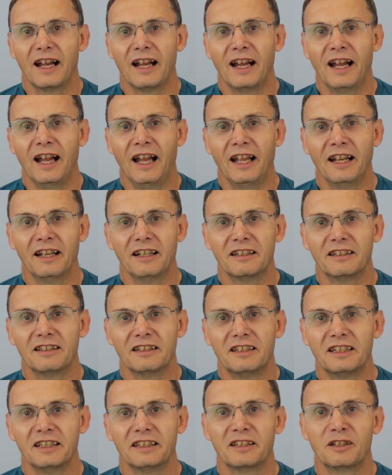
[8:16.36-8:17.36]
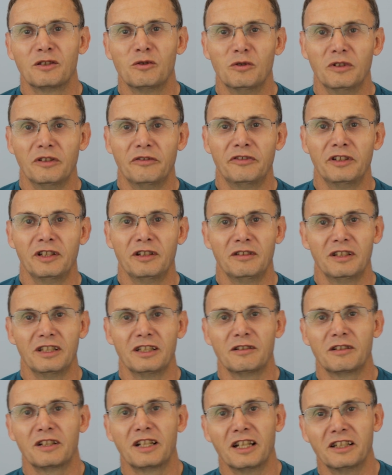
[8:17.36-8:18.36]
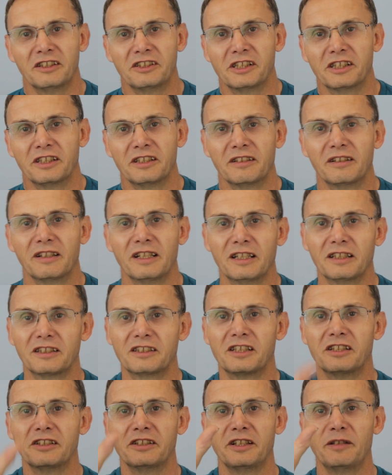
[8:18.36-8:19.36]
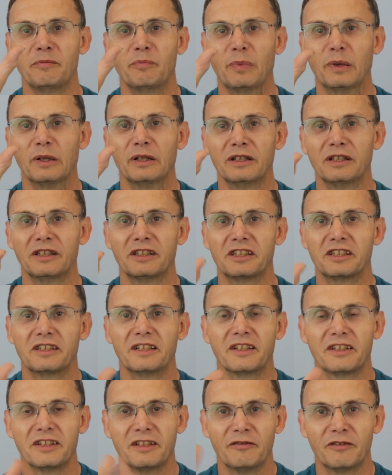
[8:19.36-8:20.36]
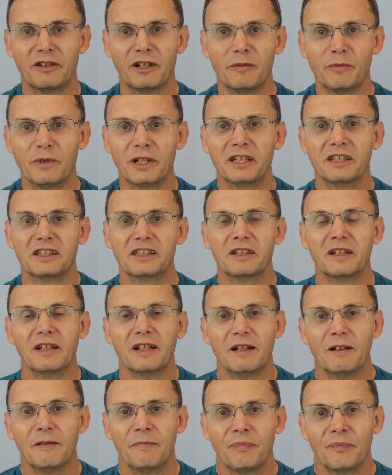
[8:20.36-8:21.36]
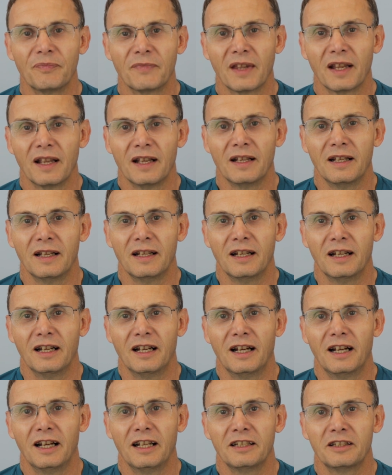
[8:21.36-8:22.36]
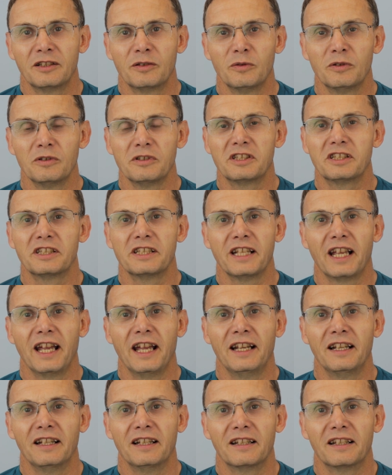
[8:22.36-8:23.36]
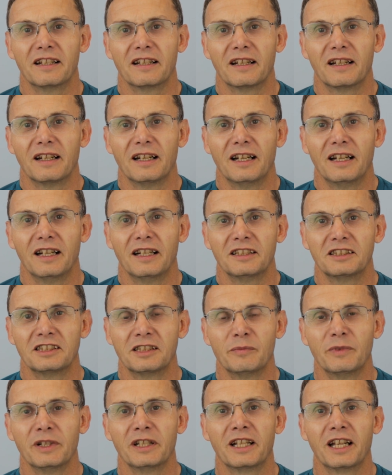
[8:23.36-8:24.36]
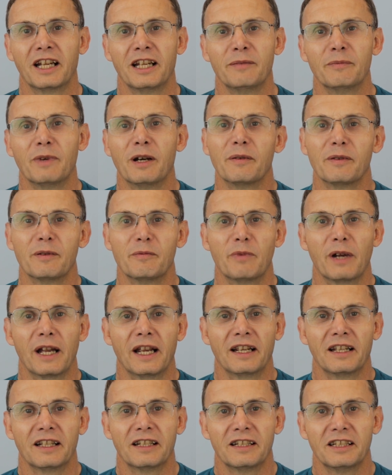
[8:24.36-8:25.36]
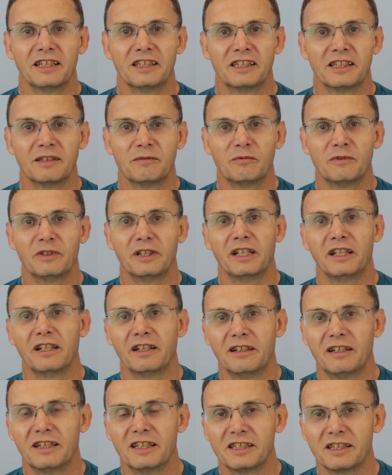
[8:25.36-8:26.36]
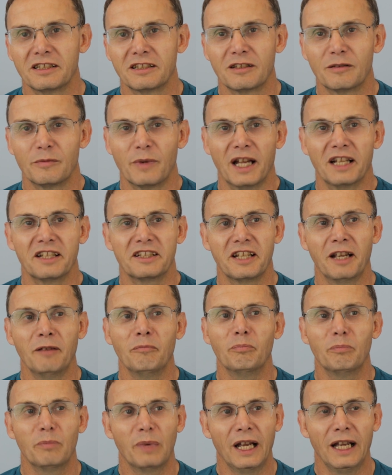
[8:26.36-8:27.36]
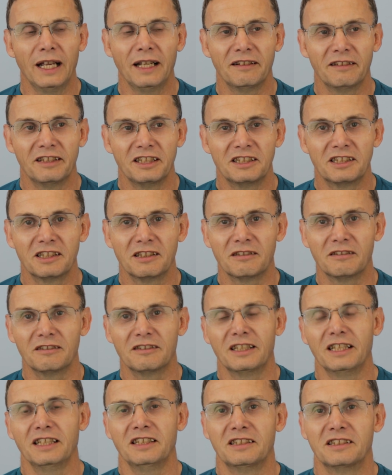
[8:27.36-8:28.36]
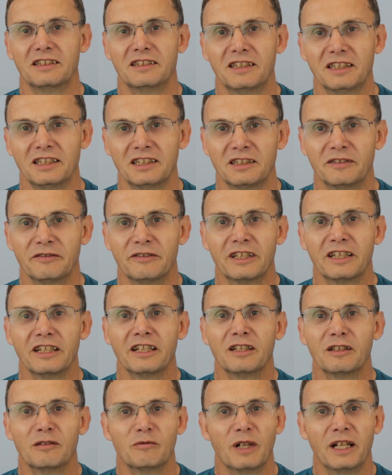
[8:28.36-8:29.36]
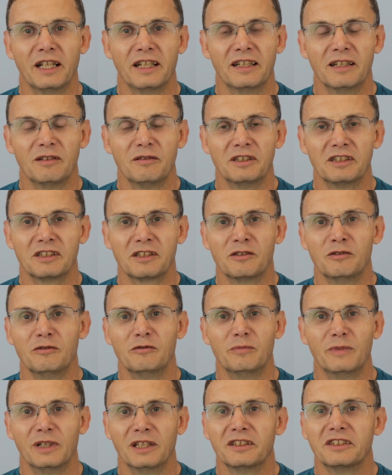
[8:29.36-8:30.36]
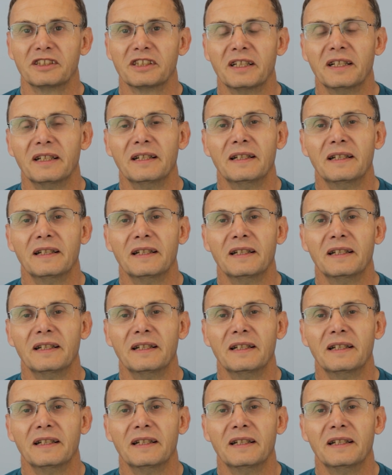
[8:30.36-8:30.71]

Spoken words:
and I'd caught a few little gudgeon, little tiny perch, nothing very much. And towards the end, someone came up the bank and he said, what you got? I said, I got about 10 pound. He said, oh, that's a very good weight. No one's caught much.